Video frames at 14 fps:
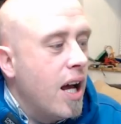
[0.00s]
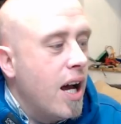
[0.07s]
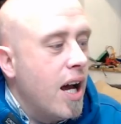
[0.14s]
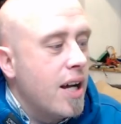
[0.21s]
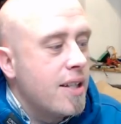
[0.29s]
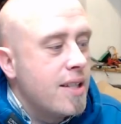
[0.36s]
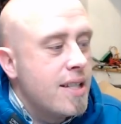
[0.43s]

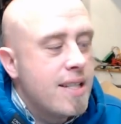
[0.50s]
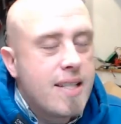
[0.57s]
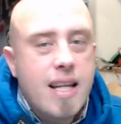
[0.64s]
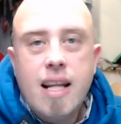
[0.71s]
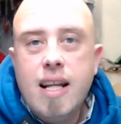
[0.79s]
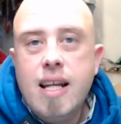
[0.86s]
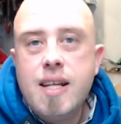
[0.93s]
to
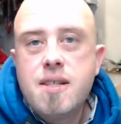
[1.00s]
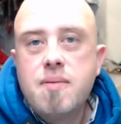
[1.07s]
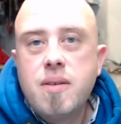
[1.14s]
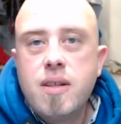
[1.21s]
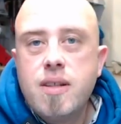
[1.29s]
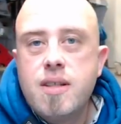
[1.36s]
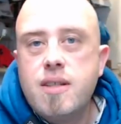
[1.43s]
say the least,
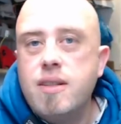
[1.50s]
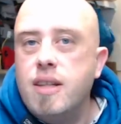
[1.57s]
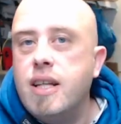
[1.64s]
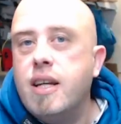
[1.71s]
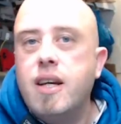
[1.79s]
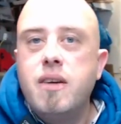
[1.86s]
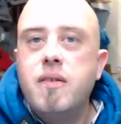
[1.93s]
because
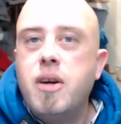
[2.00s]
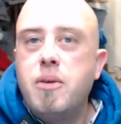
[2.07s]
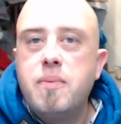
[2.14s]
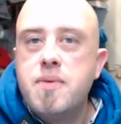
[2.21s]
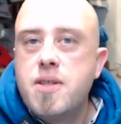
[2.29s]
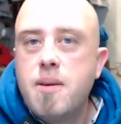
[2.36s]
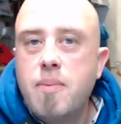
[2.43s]
it
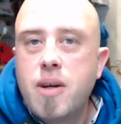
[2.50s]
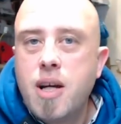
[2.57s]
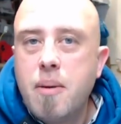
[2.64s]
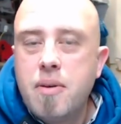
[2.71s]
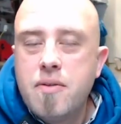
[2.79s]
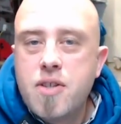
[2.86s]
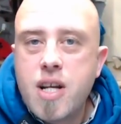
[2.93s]
opens up a
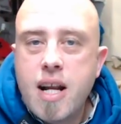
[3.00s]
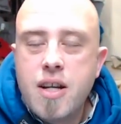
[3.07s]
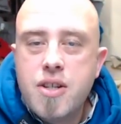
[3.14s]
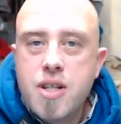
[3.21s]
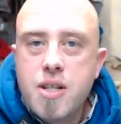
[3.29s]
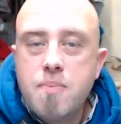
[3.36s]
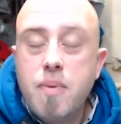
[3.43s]
couple of
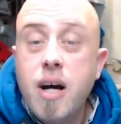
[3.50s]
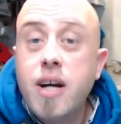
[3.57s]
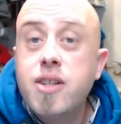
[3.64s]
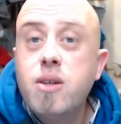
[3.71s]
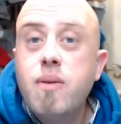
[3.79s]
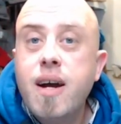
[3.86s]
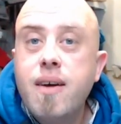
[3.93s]
challenges. But I
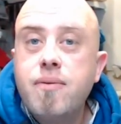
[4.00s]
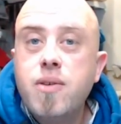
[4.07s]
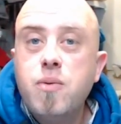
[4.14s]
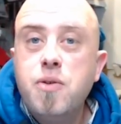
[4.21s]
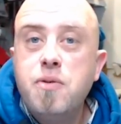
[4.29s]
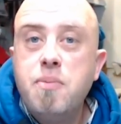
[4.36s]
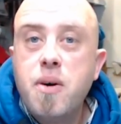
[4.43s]
do have
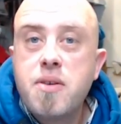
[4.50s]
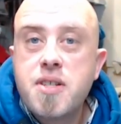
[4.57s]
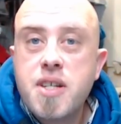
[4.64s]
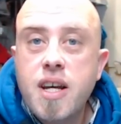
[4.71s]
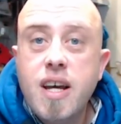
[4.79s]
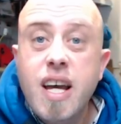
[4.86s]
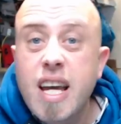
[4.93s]
the Wolf
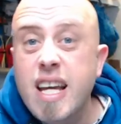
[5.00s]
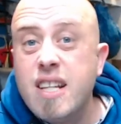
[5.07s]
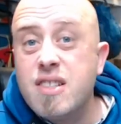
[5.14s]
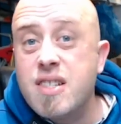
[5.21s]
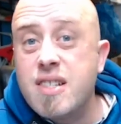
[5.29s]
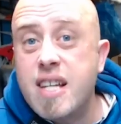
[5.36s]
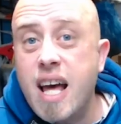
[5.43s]
Box here.
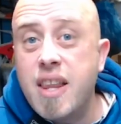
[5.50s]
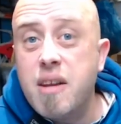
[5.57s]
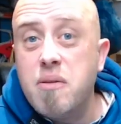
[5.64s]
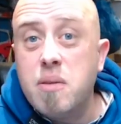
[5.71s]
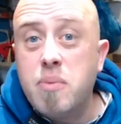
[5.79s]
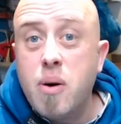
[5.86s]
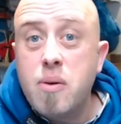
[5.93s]
It's just sat
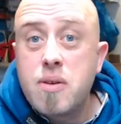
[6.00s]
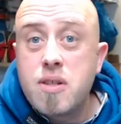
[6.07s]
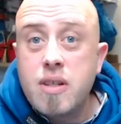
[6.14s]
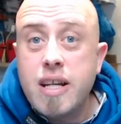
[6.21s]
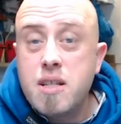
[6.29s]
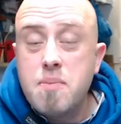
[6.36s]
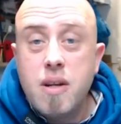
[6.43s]
there in a
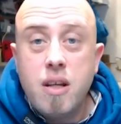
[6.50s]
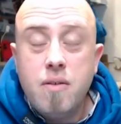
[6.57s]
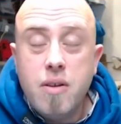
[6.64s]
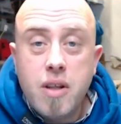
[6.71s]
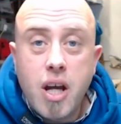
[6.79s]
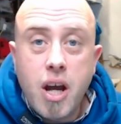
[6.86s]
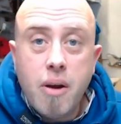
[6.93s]
box, as many of
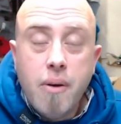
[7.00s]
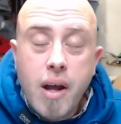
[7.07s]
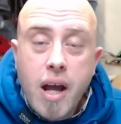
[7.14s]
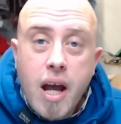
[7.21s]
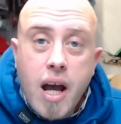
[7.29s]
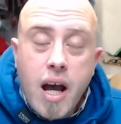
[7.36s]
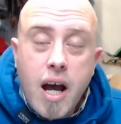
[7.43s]
you know.
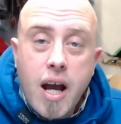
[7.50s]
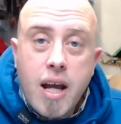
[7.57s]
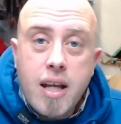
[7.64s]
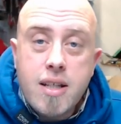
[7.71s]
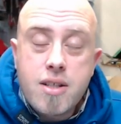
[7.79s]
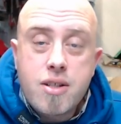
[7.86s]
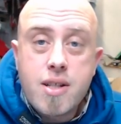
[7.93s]

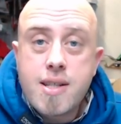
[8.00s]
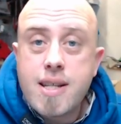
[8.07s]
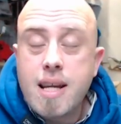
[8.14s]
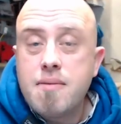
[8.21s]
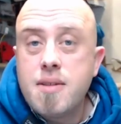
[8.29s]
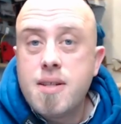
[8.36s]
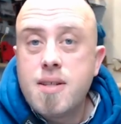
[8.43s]
It's just
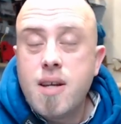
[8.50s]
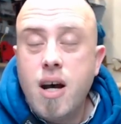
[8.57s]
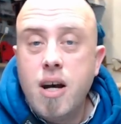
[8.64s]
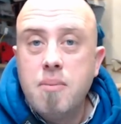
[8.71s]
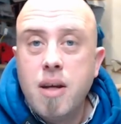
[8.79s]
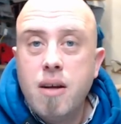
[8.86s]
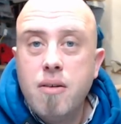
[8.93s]
down to
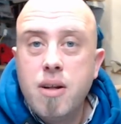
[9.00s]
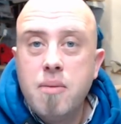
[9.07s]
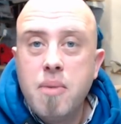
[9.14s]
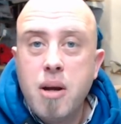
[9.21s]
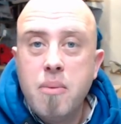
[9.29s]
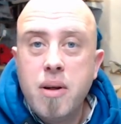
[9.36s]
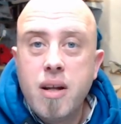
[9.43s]
time here at the
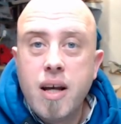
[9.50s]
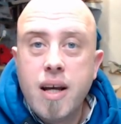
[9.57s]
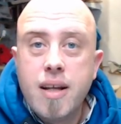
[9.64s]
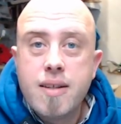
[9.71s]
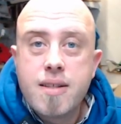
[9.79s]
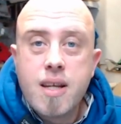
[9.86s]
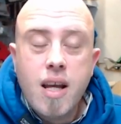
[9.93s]
moment,
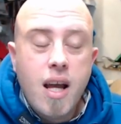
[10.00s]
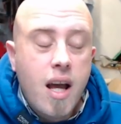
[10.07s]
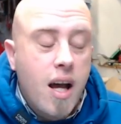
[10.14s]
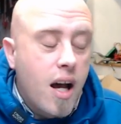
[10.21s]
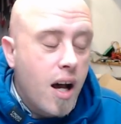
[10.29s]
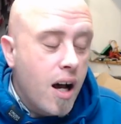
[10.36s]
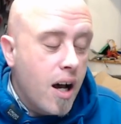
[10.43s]
and
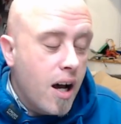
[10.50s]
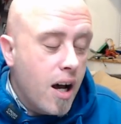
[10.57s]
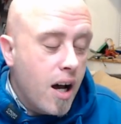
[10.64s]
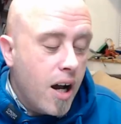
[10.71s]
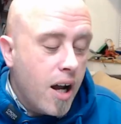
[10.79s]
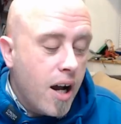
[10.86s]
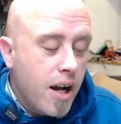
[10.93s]

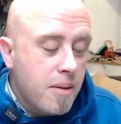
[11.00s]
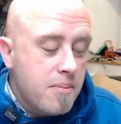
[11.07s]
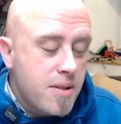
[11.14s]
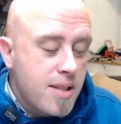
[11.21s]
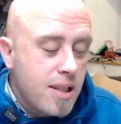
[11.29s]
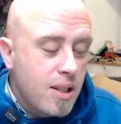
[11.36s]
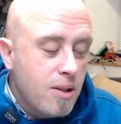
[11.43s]

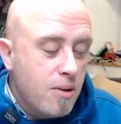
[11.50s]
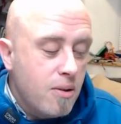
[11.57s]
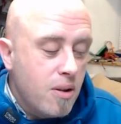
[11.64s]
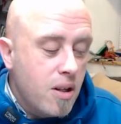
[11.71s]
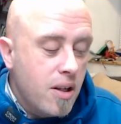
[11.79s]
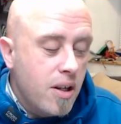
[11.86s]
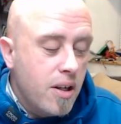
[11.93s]
I'm still
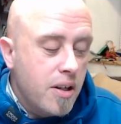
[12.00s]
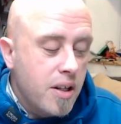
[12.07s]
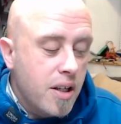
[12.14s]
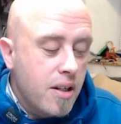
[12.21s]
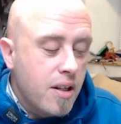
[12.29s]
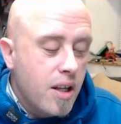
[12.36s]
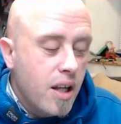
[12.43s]

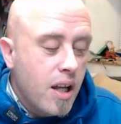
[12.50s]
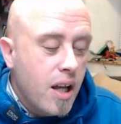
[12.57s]
learning